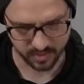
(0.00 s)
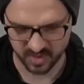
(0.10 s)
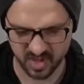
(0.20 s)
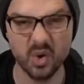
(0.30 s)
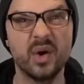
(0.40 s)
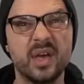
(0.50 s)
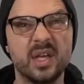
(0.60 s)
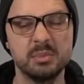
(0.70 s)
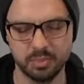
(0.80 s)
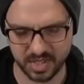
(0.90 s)
gonna go ahead
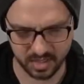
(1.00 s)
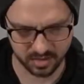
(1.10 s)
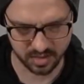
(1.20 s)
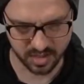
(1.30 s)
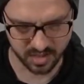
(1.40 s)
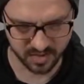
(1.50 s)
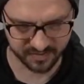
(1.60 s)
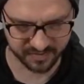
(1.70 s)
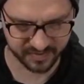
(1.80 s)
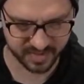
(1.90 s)
and peel
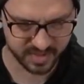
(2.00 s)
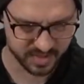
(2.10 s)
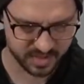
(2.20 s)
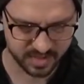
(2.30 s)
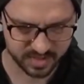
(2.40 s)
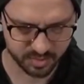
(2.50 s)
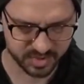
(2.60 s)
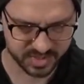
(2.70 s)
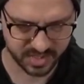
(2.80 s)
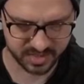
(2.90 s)
off this
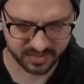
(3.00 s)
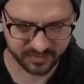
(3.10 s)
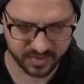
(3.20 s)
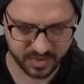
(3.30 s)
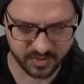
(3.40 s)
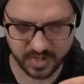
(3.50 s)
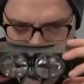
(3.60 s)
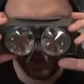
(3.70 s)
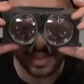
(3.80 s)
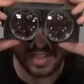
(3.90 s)
protective coating